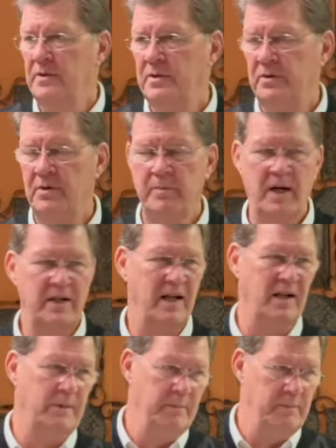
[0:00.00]
So it might
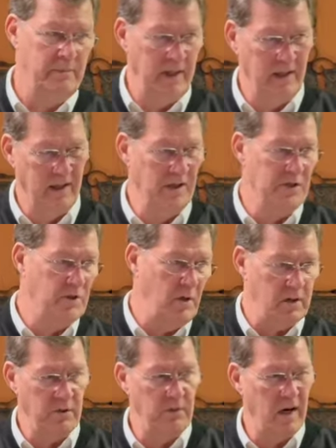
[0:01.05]
not be that he
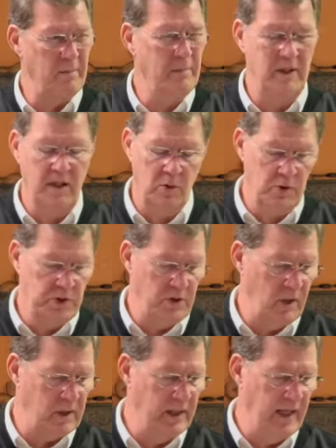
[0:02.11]
struck the rock, or
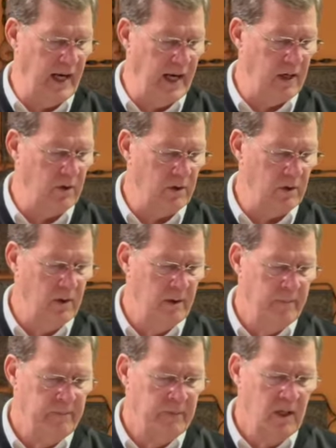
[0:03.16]
struck it in anger.
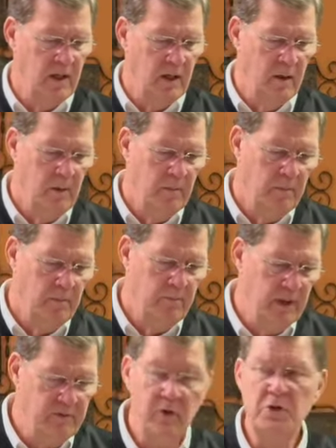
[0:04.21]

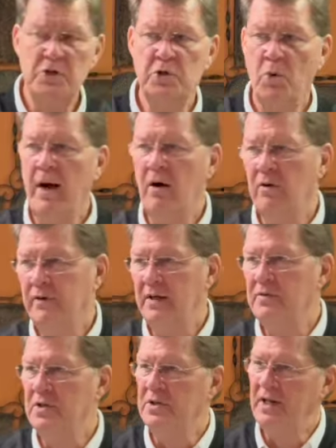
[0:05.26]
But verse 12
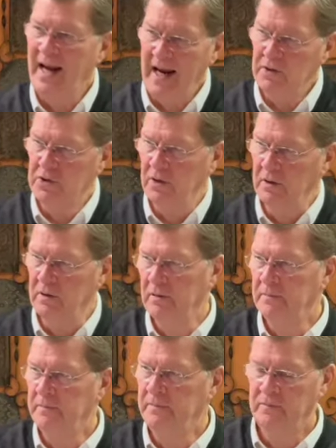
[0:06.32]
gives us the answer.
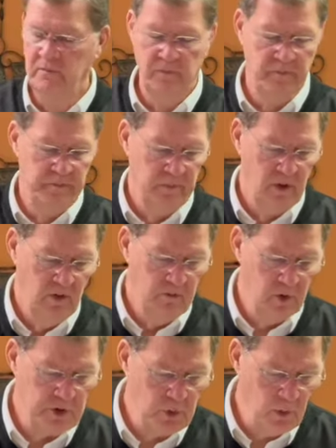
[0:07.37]

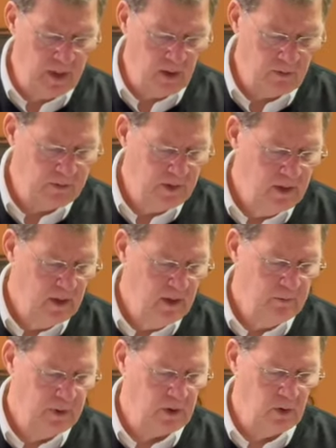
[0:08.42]
Verse 12,
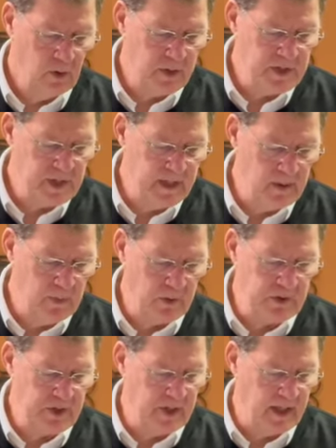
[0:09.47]
But the Lord said to
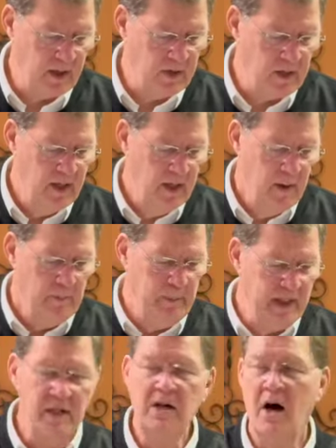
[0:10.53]
Moses and Aaron,
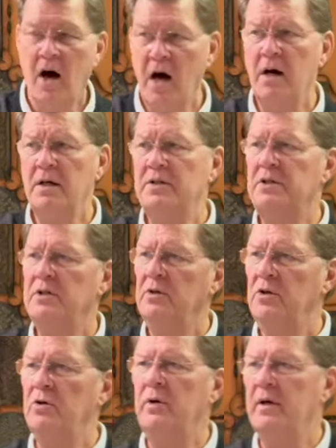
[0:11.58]
because
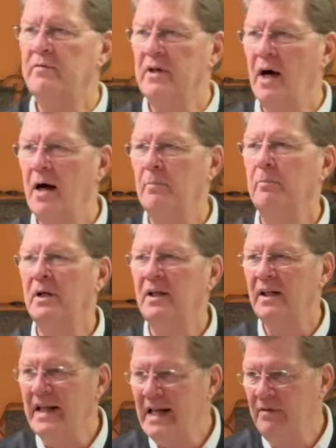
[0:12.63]
you have not
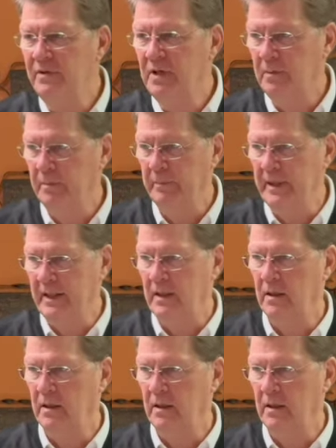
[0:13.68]
believed me.